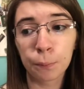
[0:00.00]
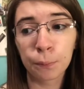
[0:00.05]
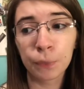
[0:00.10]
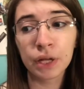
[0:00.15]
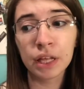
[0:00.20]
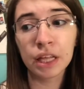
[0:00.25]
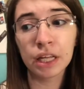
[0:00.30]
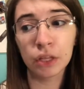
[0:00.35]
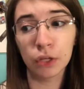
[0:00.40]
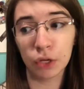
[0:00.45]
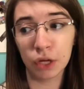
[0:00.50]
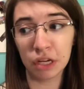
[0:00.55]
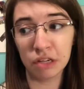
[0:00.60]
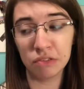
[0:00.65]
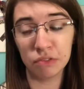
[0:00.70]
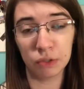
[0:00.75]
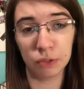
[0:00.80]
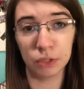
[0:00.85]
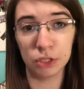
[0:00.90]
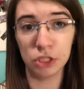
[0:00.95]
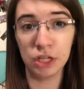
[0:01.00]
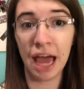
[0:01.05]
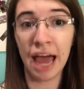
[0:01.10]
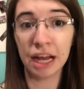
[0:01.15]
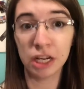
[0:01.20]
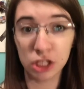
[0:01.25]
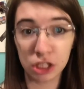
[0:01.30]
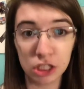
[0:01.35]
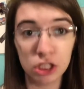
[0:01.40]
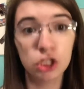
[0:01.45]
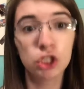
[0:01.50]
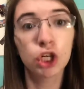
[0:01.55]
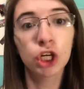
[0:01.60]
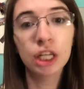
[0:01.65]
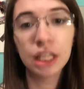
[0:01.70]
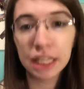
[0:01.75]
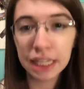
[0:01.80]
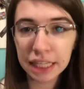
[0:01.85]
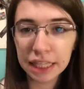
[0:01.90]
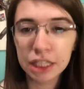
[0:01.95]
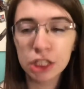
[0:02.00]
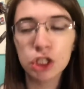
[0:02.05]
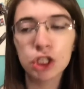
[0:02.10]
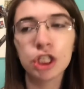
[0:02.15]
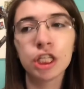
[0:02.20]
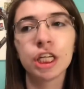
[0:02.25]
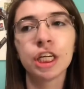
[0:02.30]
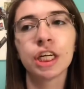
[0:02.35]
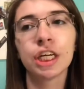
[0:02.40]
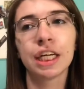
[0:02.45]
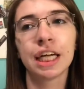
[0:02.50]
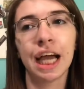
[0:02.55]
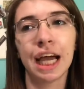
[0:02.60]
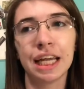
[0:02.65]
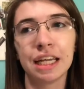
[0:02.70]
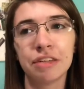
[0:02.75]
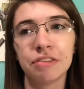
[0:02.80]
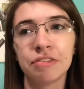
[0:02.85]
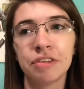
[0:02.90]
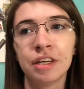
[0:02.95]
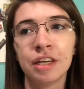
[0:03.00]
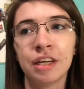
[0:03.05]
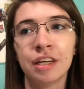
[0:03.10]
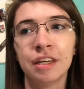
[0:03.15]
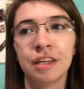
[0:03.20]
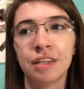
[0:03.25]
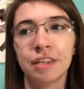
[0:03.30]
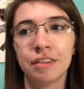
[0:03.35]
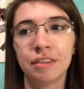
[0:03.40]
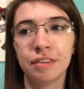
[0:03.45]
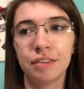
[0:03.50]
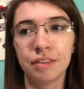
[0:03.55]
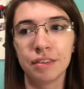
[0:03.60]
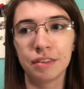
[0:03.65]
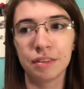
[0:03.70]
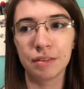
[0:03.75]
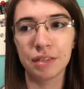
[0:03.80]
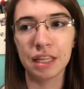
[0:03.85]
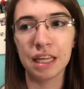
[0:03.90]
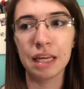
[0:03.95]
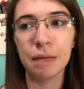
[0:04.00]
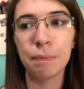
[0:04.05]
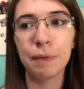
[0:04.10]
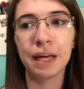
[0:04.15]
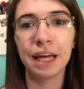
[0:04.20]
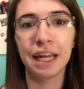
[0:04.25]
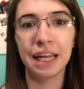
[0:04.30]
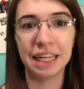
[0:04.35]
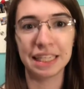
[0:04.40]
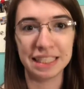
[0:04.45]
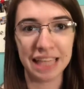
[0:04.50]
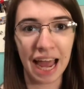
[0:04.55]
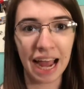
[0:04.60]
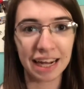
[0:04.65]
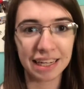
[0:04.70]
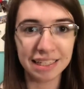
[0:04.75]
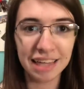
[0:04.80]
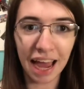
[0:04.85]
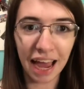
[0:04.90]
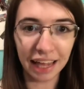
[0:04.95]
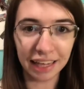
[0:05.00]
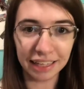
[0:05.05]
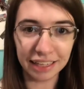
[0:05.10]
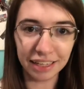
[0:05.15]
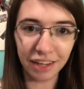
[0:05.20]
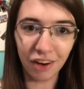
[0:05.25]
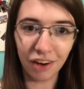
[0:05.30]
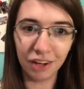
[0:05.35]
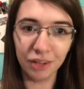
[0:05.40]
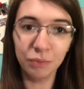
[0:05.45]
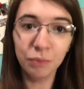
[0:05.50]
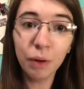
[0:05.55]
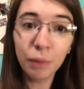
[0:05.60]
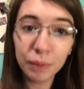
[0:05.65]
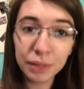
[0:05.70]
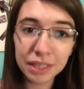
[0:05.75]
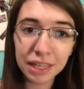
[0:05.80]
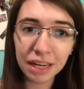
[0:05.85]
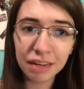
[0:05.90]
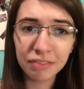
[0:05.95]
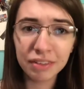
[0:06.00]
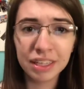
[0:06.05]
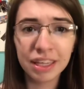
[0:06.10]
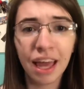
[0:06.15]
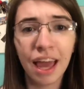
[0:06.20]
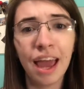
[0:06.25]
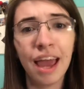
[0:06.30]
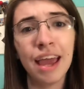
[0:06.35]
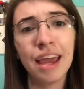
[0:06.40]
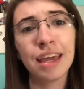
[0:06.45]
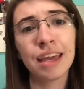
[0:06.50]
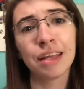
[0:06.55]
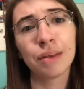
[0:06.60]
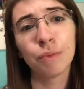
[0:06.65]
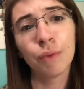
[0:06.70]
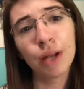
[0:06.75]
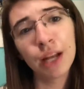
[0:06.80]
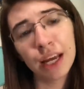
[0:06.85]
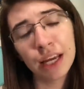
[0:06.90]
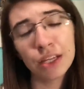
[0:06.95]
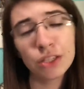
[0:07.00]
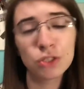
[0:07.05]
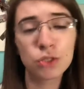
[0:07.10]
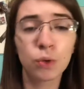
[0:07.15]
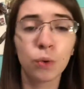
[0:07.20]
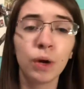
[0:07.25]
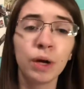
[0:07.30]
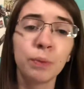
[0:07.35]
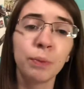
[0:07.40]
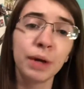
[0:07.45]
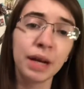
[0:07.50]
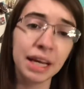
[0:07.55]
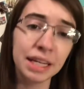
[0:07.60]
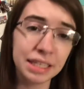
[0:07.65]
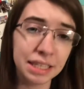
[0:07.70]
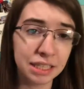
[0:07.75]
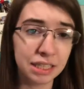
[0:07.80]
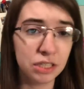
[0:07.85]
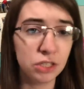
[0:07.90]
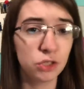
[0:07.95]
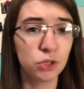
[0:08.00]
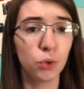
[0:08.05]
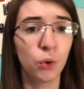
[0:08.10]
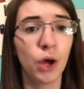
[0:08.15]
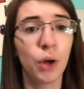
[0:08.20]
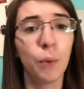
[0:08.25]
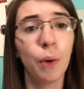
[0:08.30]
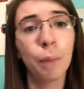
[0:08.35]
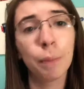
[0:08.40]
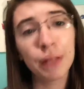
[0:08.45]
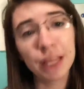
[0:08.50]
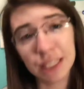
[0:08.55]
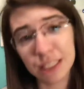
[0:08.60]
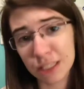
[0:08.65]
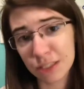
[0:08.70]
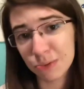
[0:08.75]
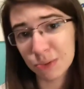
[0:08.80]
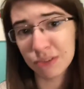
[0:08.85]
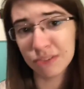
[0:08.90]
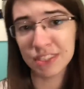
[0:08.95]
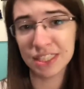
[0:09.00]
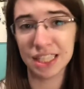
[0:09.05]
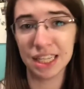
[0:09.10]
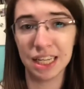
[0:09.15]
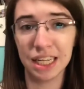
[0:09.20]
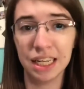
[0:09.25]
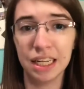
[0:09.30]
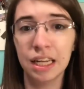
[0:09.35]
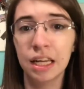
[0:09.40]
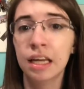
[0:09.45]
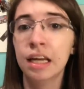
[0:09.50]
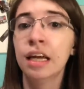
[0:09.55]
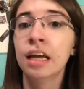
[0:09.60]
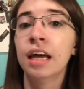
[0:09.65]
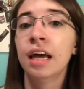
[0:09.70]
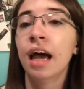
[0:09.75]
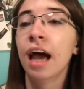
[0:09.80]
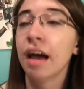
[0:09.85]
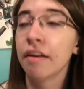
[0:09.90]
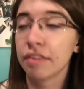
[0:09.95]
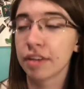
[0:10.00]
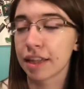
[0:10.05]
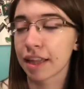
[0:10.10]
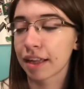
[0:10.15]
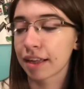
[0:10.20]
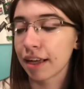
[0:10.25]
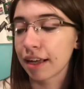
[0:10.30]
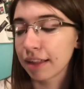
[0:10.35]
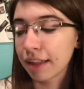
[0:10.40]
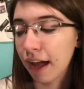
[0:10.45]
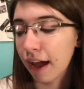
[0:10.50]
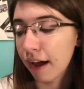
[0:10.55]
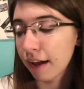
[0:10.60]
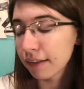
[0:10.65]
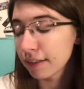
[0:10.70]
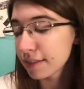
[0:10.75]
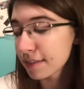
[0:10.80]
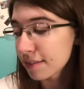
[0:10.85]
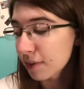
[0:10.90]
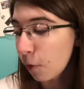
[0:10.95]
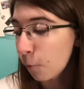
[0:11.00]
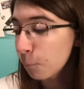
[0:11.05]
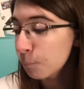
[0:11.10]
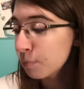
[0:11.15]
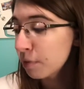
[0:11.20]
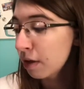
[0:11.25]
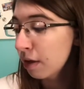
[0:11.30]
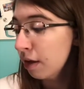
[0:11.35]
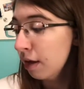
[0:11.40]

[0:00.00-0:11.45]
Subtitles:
really looking forward to actually journaling this year and kind of keeping an exact tally on what we did every day and what I enjoyed, what I didn't enjoy, what places we visited, everything like that. So